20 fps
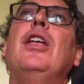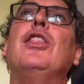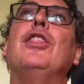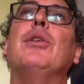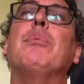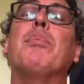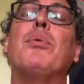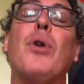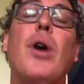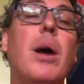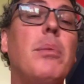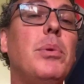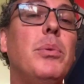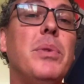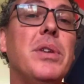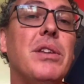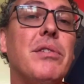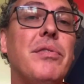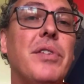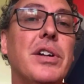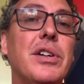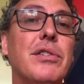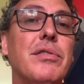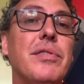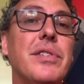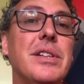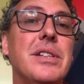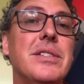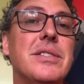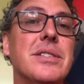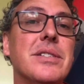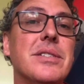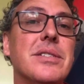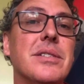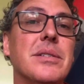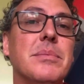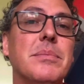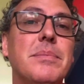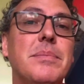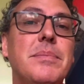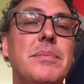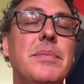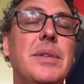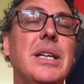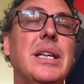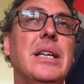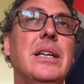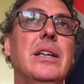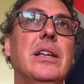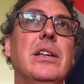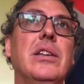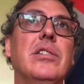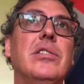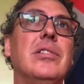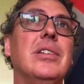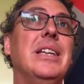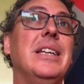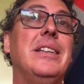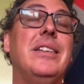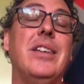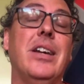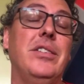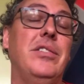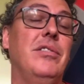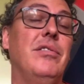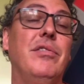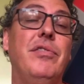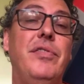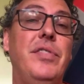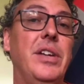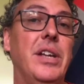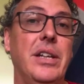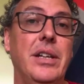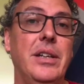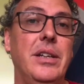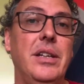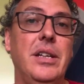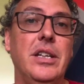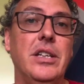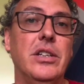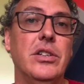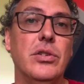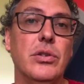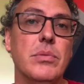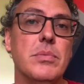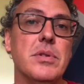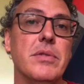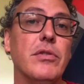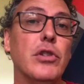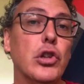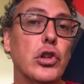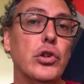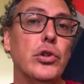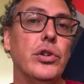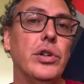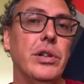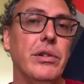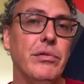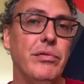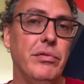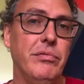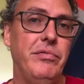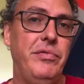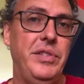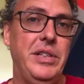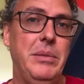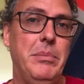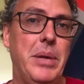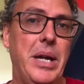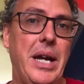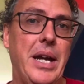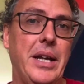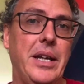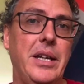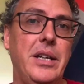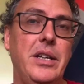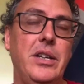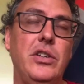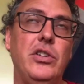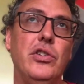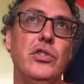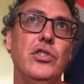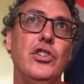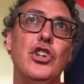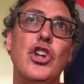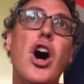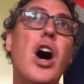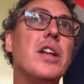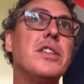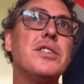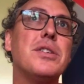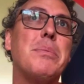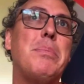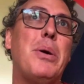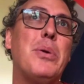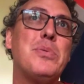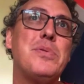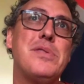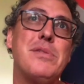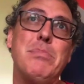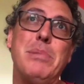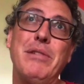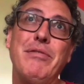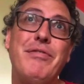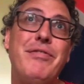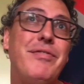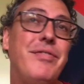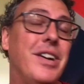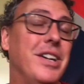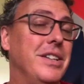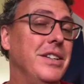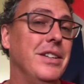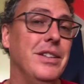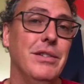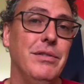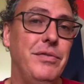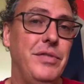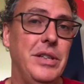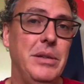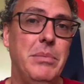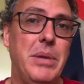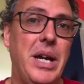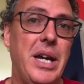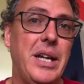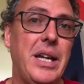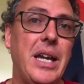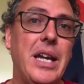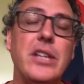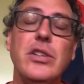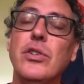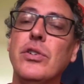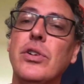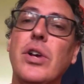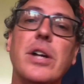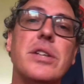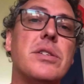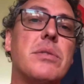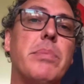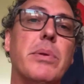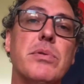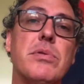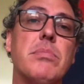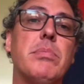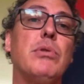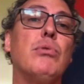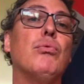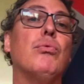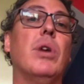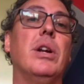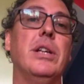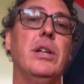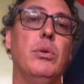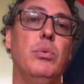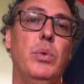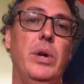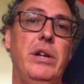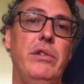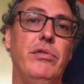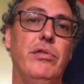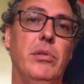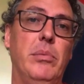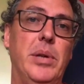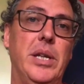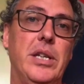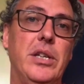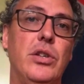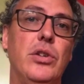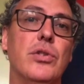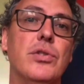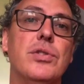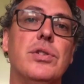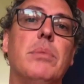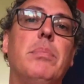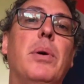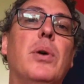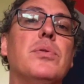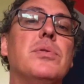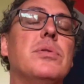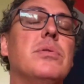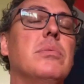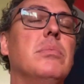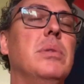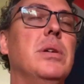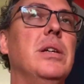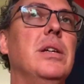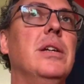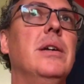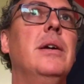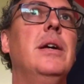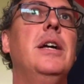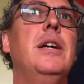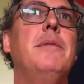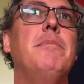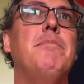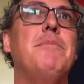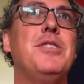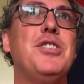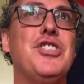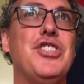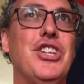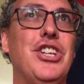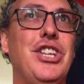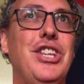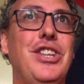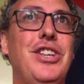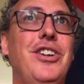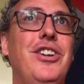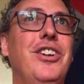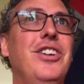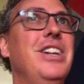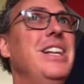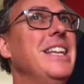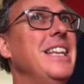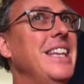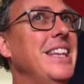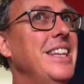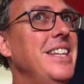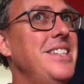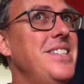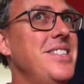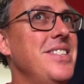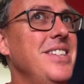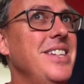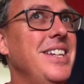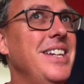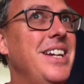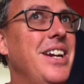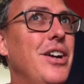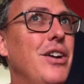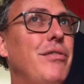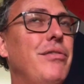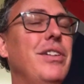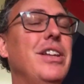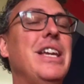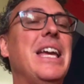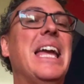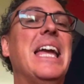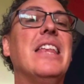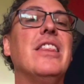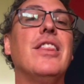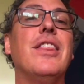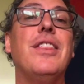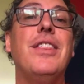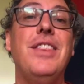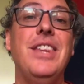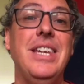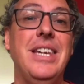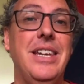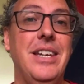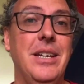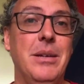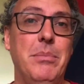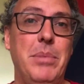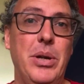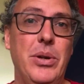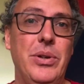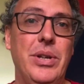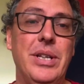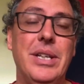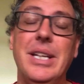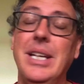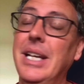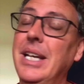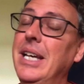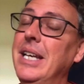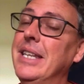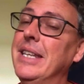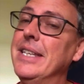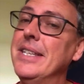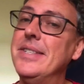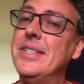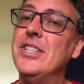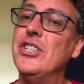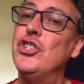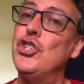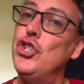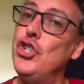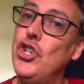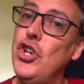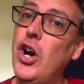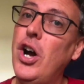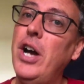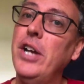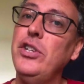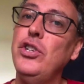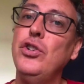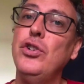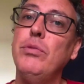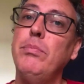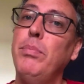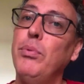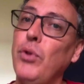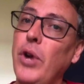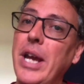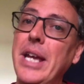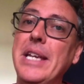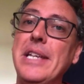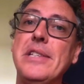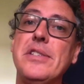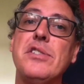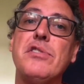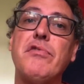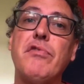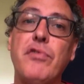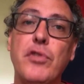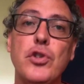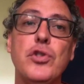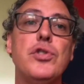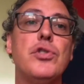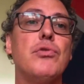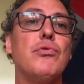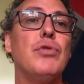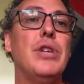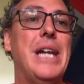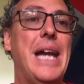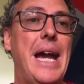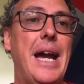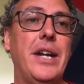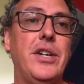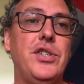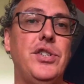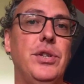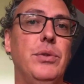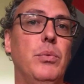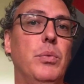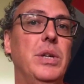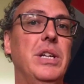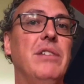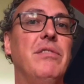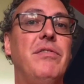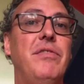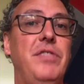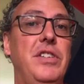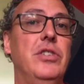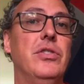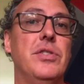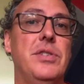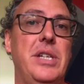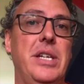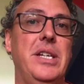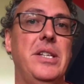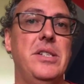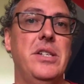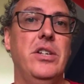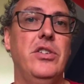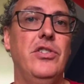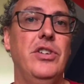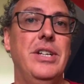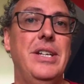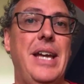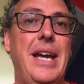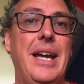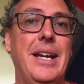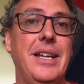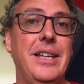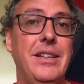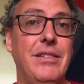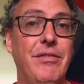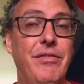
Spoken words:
The problem with the fight or flee system is it doesn't fit in terms of learning from feedback. You're not supposed to be fighting the feedback, and you're not supposed to be running away from it. You're supposed to be sitting there, listening carefully, and thinking about it. This is not your brain's first reaction when it feels like it's under attack. In